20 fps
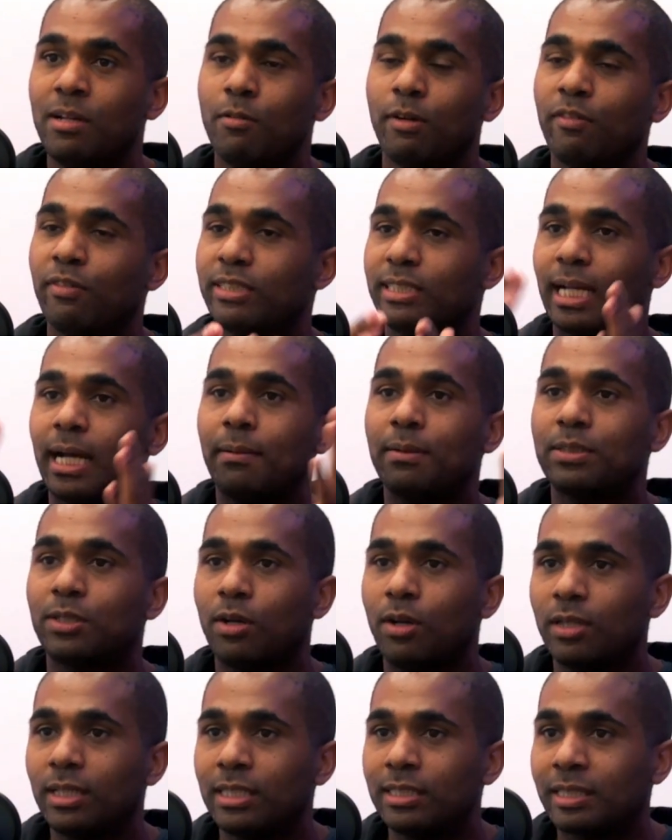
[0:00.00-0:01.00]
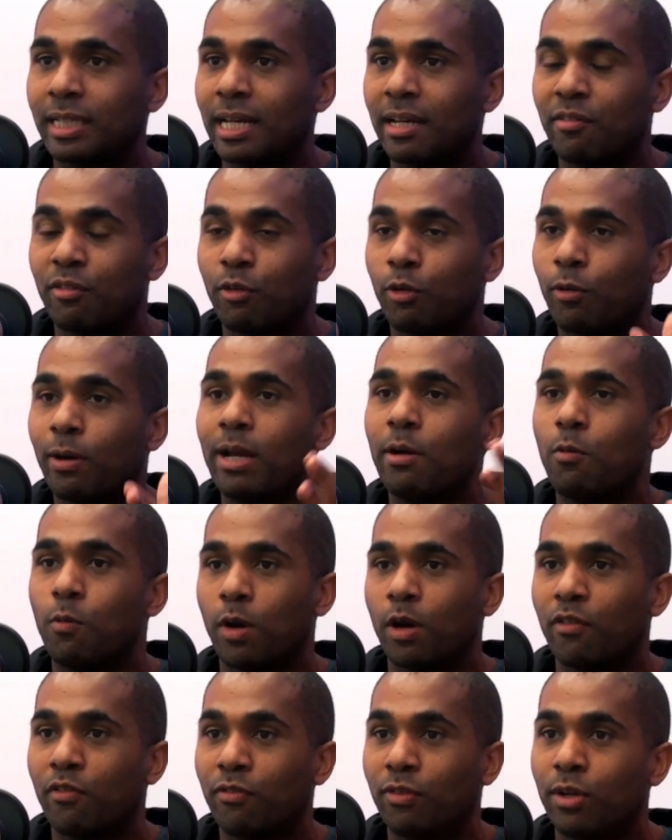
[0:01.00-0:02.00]
we've established all these kind of great
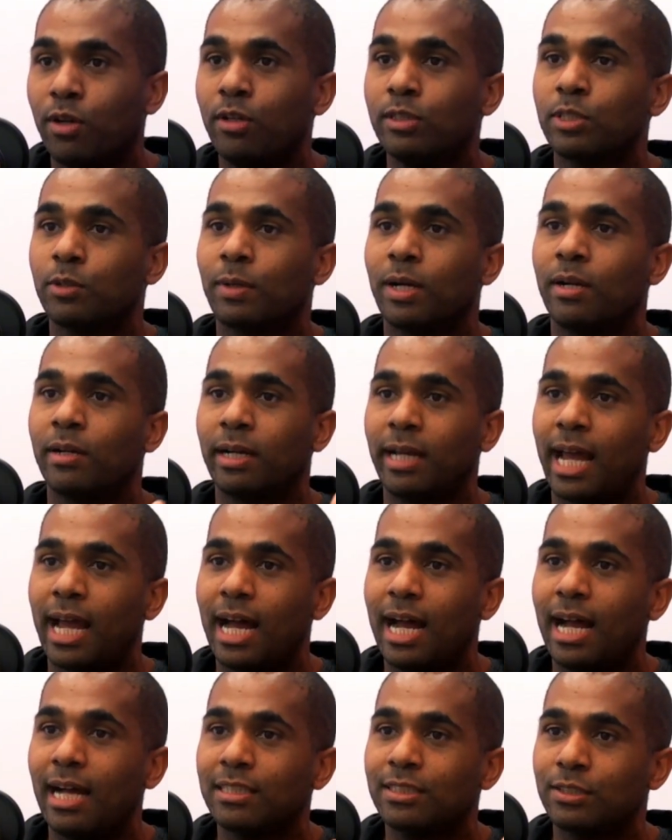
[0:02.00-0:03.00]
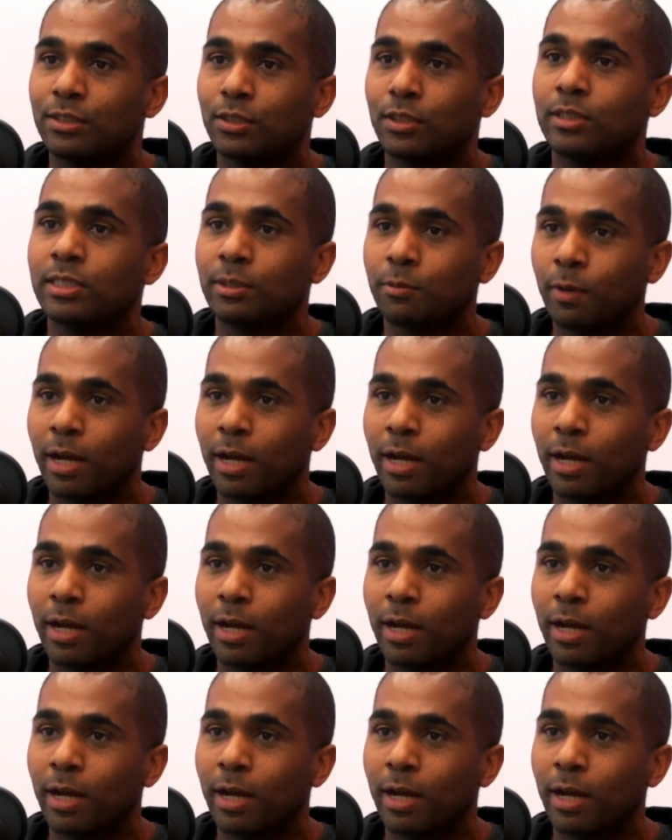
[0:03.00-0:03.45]
workflows around ads, search, and